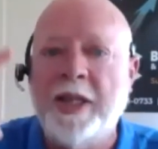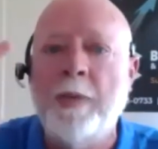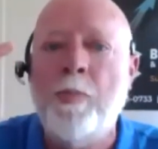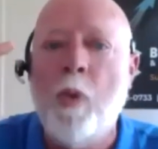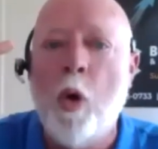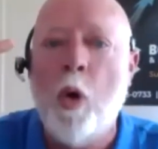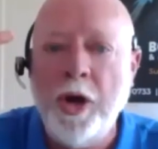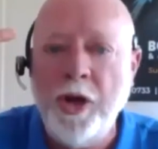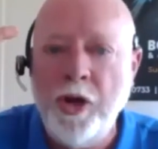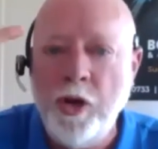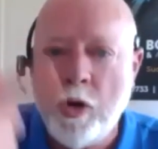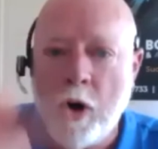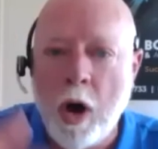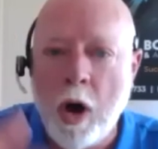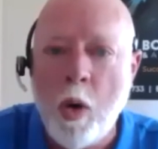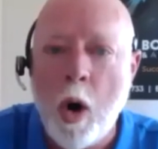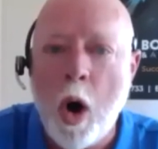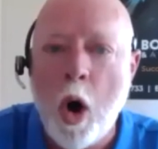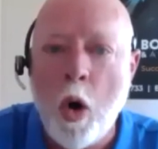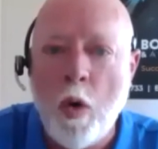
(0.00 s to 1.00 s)
The more you
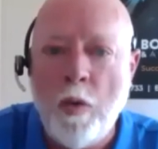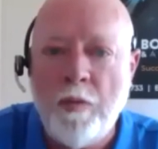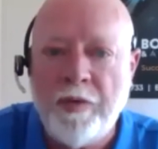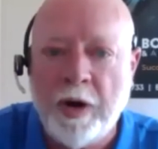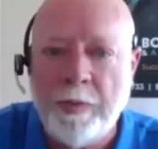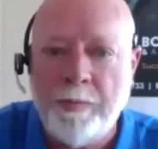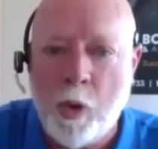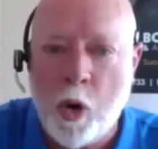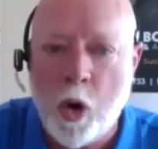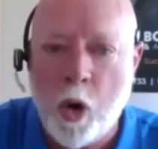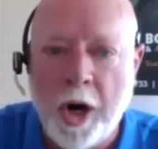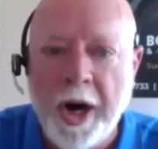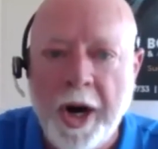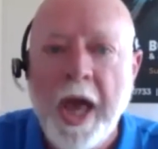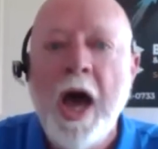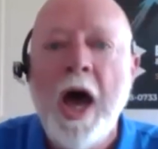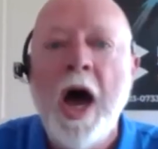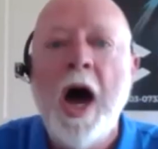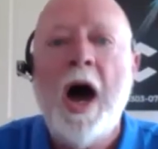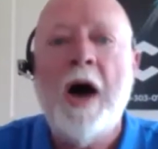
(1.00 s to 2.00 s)
go overboard
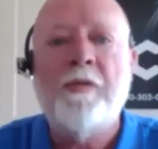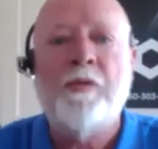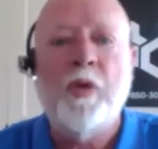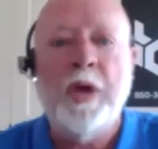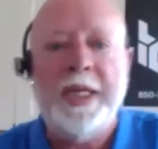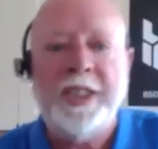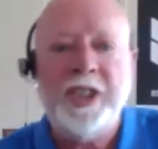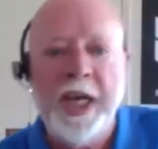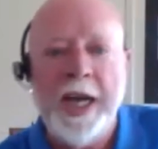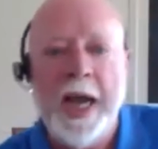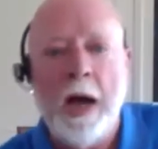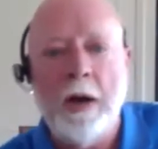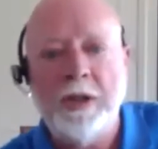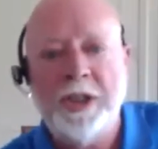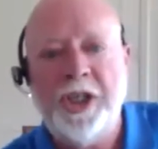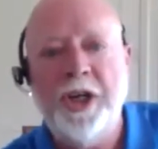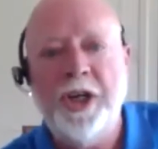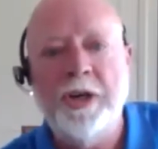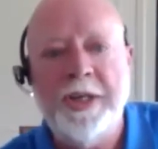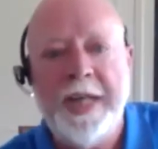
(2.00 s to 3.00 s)
of reaching out
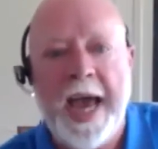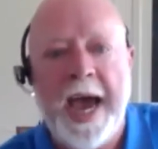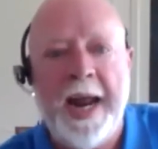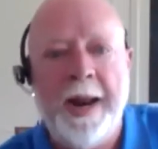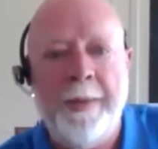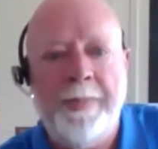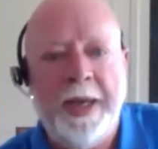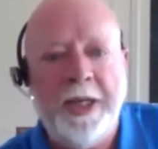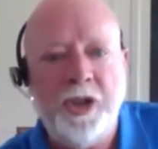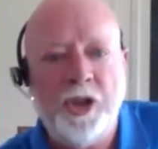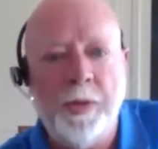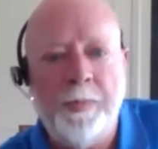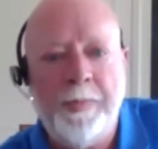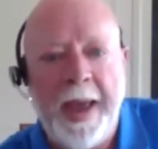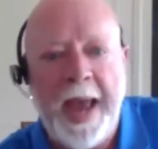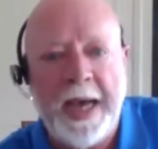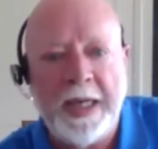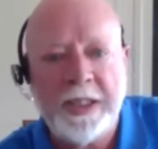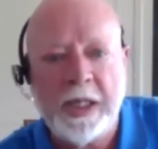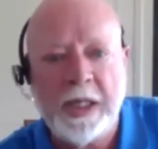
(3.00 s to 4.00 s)
to your database, your
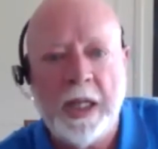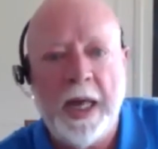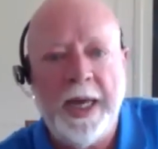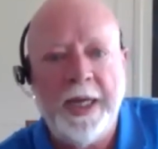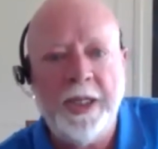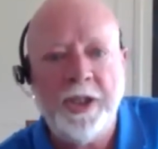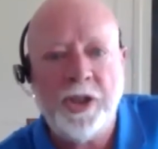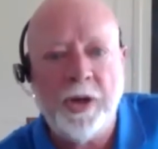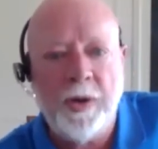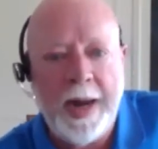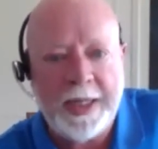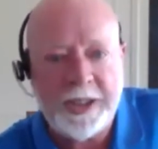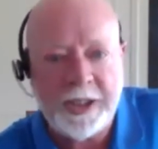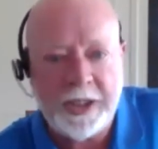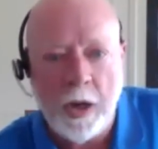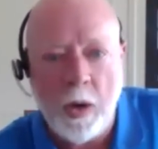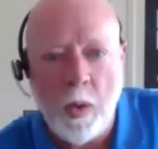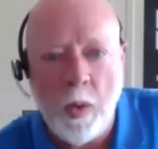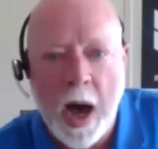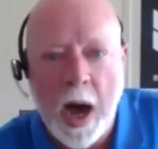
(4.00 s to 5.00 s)
past clients, your
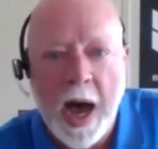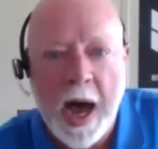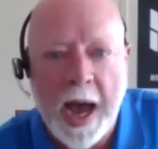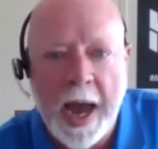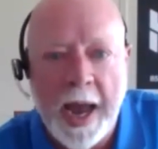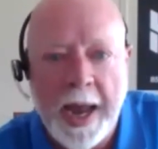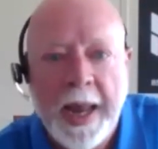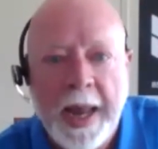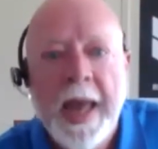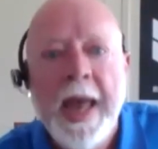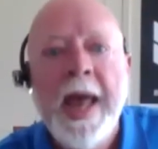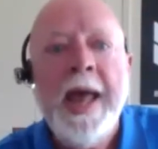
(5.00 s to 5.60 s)
SOI,